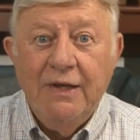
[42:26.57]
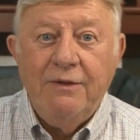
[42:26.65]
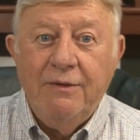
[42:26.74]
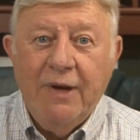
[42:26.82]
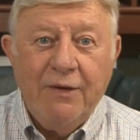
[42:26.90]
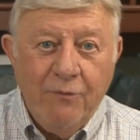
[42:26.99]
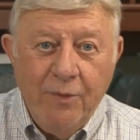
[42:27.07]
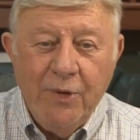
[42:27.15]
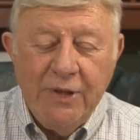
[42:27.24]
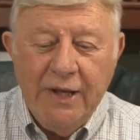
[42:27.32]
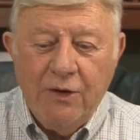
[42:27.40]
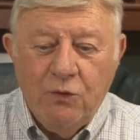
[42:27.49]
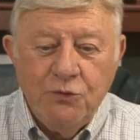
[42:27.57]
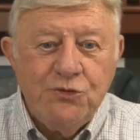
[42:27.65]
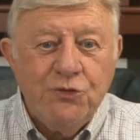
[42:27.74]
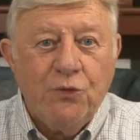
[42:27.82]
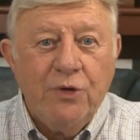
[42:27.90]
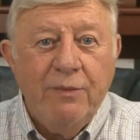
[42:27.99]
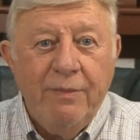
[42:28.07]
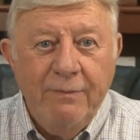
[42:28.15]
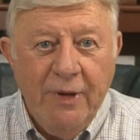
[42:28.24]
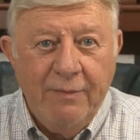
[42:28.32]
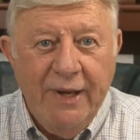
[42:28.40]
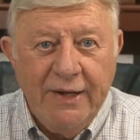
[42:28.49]
You might remember that whole story
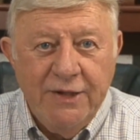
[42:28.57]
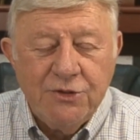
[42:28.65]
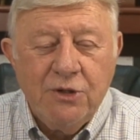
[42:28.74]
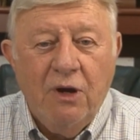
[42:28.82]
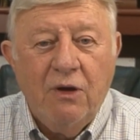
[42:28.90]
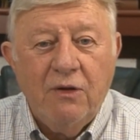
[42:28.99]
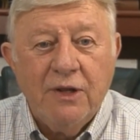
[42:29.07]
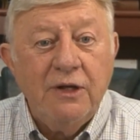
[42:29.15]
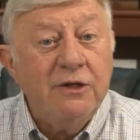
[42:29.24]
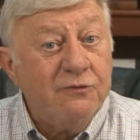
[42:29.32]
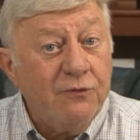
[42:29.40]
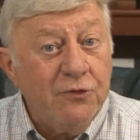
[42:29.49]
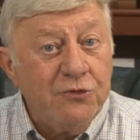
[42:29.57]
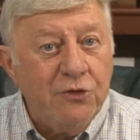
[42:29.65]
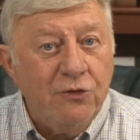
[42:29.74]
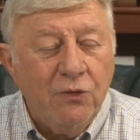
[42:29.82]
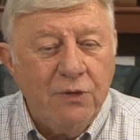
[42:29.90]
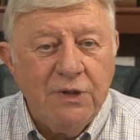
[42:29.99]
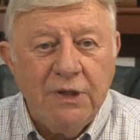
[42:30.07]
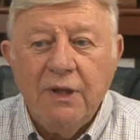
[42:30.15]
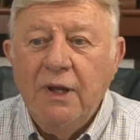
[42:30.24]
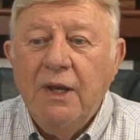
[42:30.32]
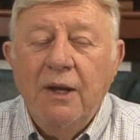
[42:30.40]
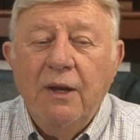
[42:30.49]
about his calling and his first anointing.
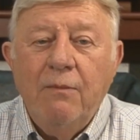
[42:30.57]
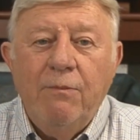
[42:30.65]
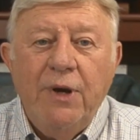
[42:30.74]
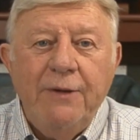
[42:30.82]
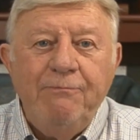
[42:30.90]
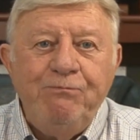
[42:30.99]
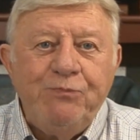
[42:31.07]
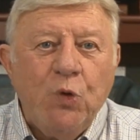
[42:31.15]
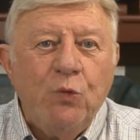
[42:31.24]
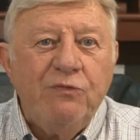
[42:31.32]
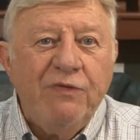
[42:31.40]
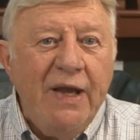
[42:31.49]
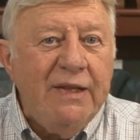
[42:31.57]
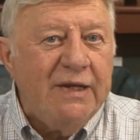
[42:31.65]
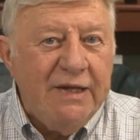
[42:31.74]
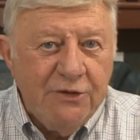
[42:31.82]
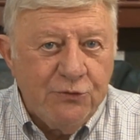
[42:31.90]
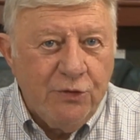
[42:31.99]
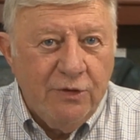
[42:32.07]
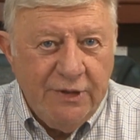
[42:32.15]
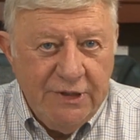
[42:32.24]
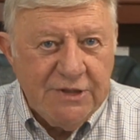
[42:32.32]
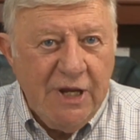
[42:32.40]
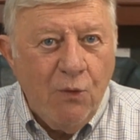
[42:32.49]
But we find that Israel
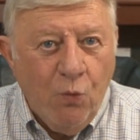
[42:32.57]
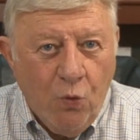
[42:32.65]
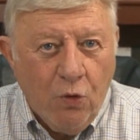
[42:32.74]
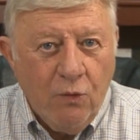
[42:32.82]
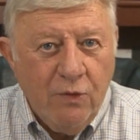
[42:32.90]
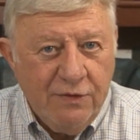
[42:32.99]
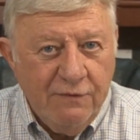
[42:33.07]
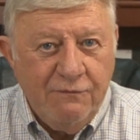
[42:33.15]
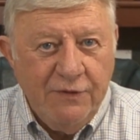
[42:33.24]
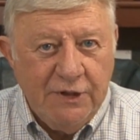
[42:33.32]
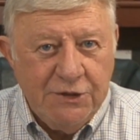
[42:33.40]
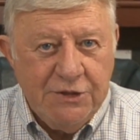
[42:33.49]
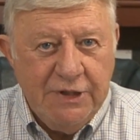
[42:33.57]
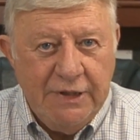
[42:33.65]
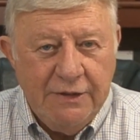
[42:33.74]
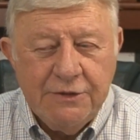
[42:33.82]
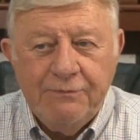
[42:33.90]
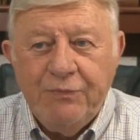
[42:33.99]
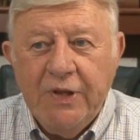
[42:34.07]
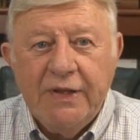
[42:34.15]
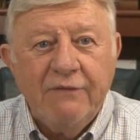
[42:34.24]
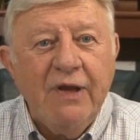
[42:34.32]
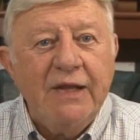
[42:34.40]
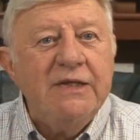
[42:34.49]
is at war with the Philistines, and
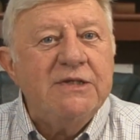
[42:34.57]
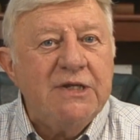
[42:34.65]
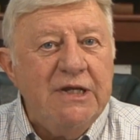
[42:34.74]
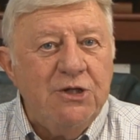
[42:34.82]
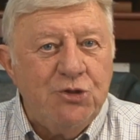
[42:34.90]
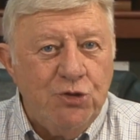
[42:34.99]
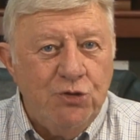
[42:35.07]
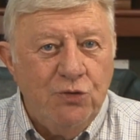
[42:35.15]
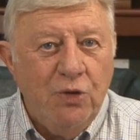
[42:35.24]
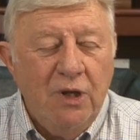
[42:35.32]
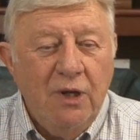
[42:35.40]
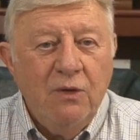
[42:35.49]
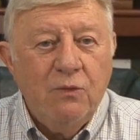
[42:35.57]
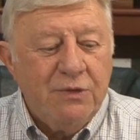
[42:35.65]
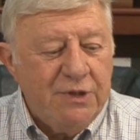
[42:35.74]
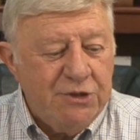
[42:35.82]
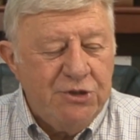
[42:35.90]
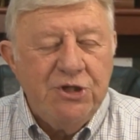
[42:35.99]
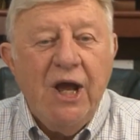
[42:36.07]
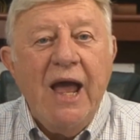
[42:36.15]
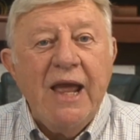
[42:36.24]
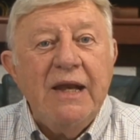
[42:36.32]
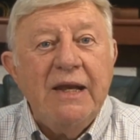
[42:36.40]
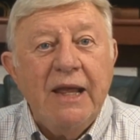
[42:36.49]
they've got this issue with this
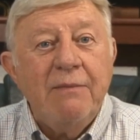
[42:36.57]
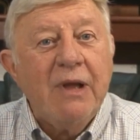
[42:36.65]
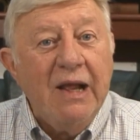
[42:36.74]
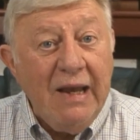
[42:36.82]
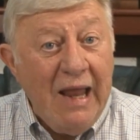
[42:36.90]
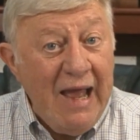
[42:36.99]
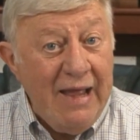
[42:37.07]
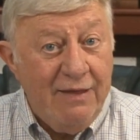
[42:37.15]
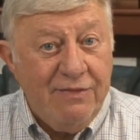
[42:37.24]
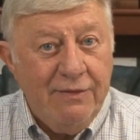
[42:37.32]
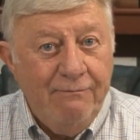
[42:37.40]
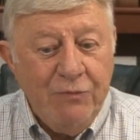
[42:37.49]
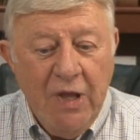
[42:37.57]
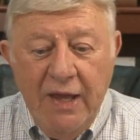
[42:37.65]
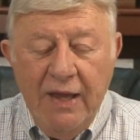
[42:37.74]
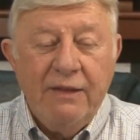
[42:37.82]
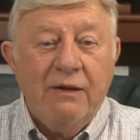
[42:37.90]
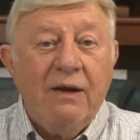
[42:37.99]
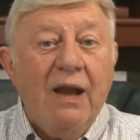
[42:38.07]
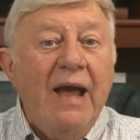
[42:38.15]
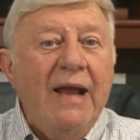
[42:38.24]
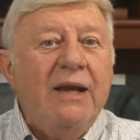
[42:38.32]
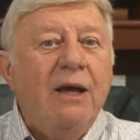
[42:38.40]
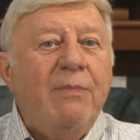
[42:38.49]
giant named Goliath and they're
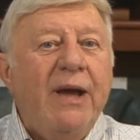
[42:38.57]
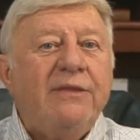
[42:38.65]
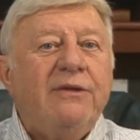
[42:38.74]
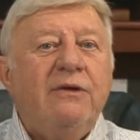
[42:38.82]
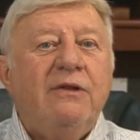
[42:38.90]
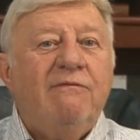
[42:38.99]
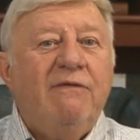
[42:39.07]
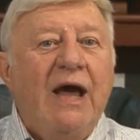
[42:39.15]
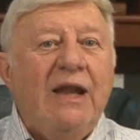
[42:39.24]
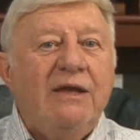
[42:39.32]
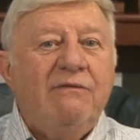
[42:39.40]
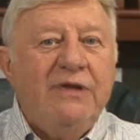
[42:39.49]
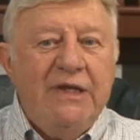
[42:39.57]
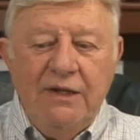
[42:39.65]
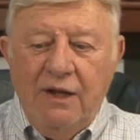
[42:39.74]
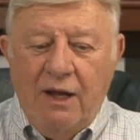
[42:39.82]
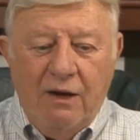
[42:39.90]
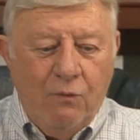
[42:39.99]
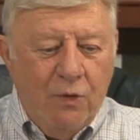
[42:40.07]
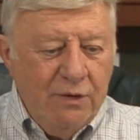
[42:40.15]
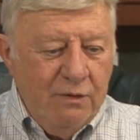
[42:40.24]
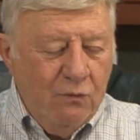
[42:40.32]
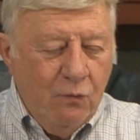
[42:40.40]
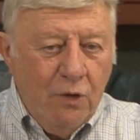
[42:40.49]
lined up out there in the valley of Elah.
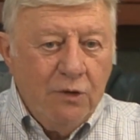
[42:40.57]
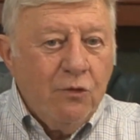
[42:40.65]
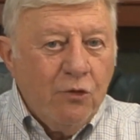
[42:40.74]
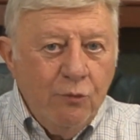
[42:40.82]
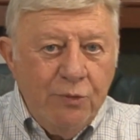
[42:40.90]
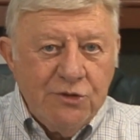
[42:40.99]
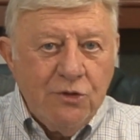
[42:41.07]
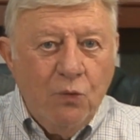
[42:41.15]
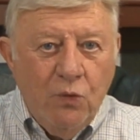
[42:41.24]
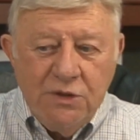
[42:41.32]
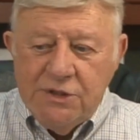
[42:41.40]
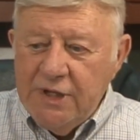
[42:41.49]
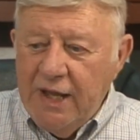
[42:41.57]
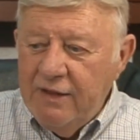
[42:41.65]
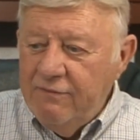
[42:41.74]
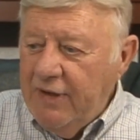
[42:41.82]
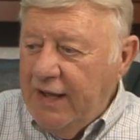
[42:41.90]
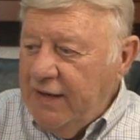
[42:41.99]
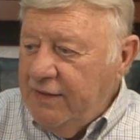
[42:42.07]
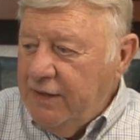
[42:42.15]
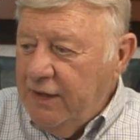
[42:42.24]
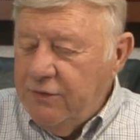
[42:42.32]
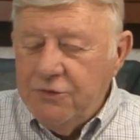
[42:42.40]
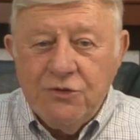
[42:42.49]
One one group is on one side of the valley,
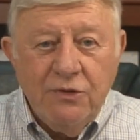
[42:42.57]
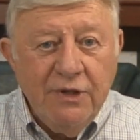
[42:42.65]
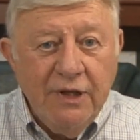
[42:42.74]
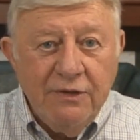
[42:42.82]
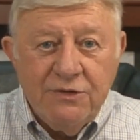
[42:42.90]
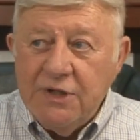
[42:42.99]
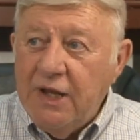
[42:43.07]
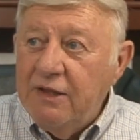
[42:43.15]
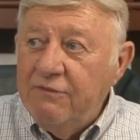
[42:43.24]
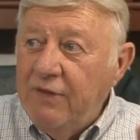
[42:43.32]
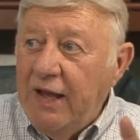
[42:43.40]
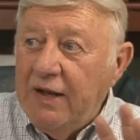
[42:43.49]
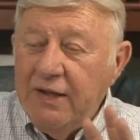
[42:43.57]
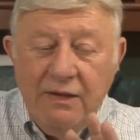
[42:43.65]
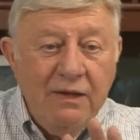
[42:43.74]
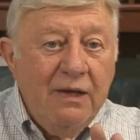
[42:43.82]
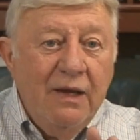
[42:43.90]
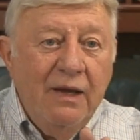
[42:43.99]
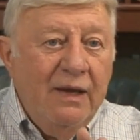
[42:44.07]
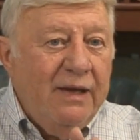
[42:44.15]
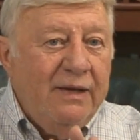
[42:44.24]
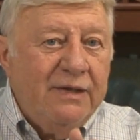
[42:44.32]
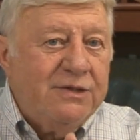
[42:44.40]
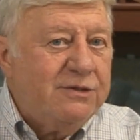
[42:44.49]
the other's on the other side of the valley, and
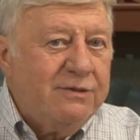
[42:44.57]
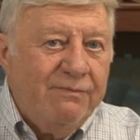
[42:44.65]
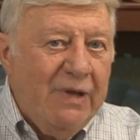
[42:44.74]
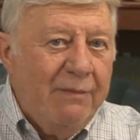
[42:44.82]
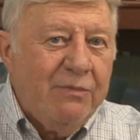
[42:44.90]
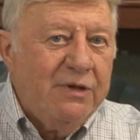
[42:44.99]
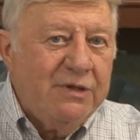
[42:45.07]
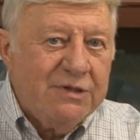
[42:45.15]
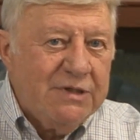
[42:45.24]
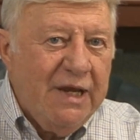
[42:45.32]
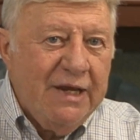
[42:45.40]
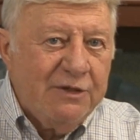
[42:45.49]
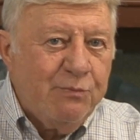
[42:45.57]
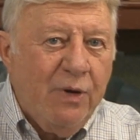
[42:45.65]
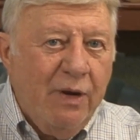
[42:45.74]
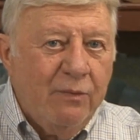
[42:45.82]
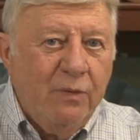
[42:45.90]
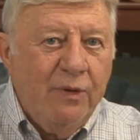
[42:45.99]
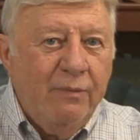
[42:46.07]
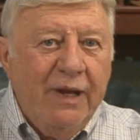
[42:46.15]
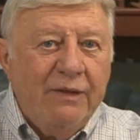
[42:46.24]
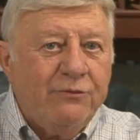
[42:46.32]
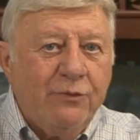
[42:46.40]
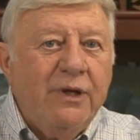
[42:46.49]
and it's I'm going to say it's probably
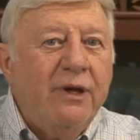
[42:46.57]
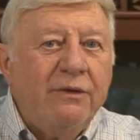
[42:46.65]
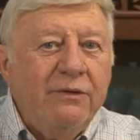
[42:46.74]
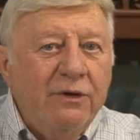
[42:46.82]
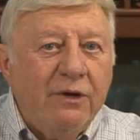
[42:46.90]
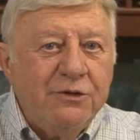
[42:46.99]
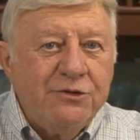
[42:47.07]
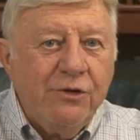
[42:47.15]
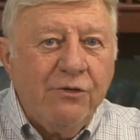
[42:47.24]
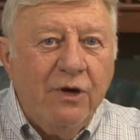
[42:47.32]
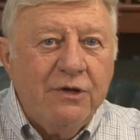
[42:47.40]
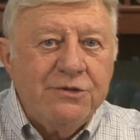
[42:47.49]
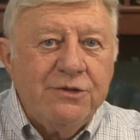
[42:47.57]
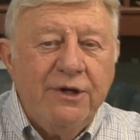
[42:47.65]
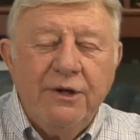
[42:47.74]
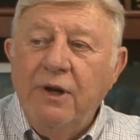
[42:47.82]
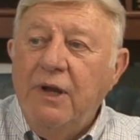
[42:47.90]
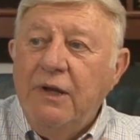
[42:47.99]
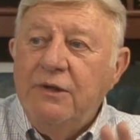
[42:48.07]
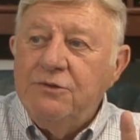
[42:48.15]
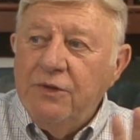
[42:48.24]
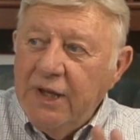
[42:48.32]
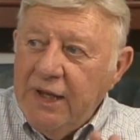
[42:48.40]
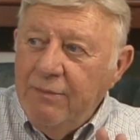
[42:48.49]
about 300 yards across there.
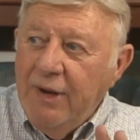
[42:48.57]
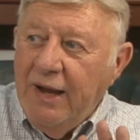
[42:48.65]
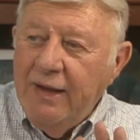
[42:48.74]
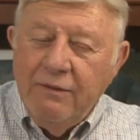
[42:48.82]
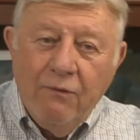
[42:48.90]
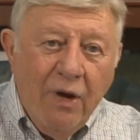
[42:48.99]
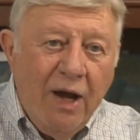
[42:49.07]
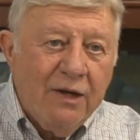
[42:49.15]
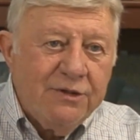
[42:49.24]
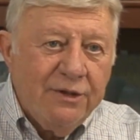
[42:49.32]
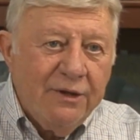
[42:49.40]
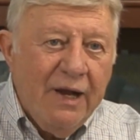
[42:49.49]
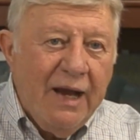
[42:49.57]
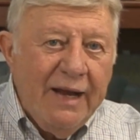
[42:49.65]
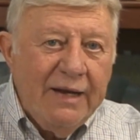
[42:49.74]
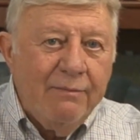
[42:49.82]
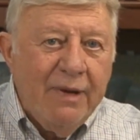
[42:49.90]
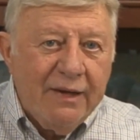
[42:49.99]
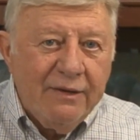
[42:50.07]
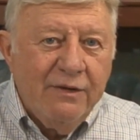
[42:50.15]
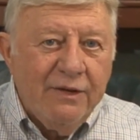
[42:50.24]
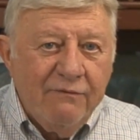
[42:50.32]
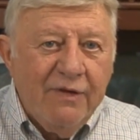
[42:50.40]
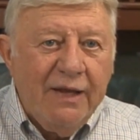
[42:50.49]
So they get behind the rocks, they're hiding back there,
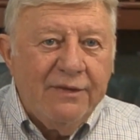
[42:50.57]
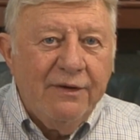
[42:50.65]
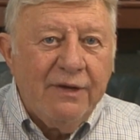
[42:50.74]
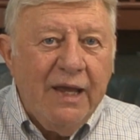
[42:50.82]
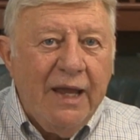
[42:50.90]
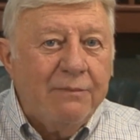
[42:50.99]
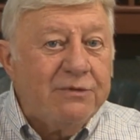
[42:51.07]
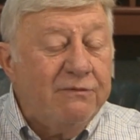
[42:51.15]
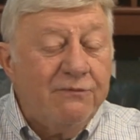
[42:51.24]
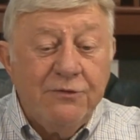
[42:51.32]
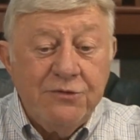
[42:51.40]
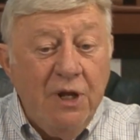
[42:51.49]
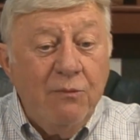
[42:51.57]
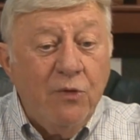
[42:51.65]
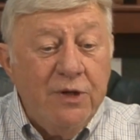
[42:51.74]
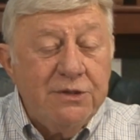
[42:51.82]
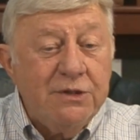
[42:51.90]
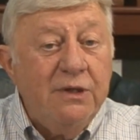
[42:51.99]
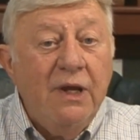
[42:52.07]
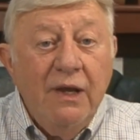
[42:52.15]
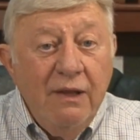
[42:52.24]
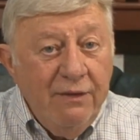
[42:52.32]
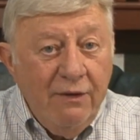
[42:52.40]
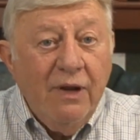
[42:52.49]
they've got their camps, and for some reason
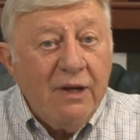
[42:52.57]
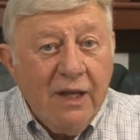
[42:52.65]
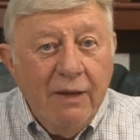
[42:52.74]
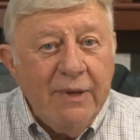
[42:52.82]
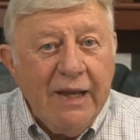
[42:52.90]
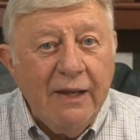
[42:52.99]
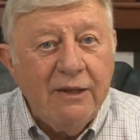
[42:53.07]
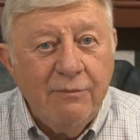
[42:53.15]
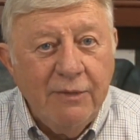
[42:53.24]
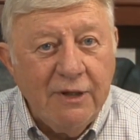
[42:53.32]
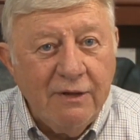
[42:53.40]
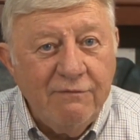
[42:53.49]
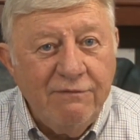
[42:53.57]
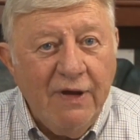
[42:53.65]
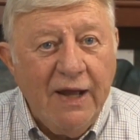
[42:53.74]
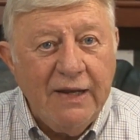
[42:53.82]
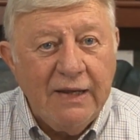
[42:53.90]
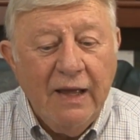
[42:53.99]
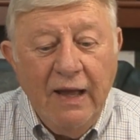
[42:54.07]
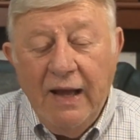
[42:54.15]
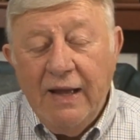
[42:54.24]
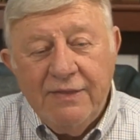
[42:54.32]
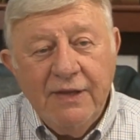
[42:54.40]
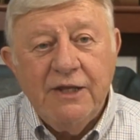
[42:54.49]
they're not coming out in the middle and fighting.
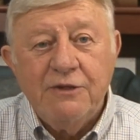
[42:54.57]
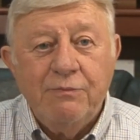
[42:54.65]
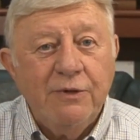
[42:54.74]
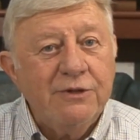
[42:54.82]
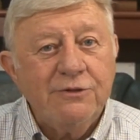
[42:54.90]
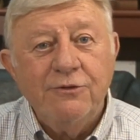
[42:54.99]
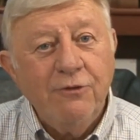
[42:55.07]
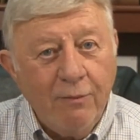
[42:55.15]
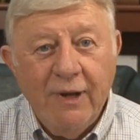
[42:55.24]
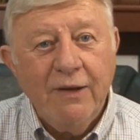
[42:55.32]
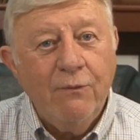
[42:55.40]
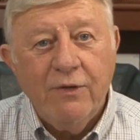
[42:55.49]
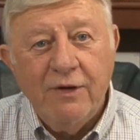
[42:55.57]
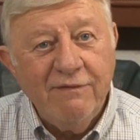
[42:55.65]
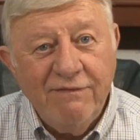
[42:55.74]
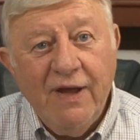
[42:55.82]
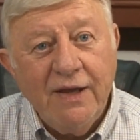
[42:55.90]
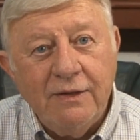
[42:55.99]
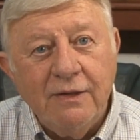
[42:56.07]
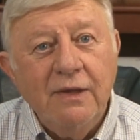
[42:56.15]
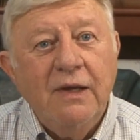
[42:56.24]
I think it's because nobody wanted to fight.